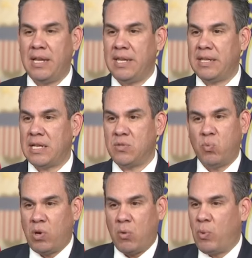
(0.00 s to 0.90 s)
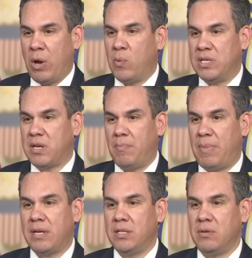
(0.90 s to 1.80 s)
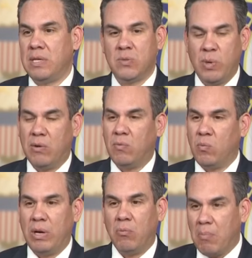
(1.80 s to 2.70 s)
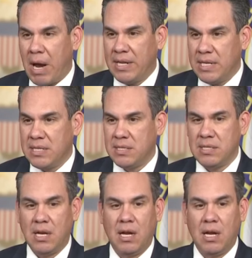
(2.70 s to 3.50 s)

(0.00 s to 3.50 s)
I, think that's what we always come back to is we don't we don't mind this.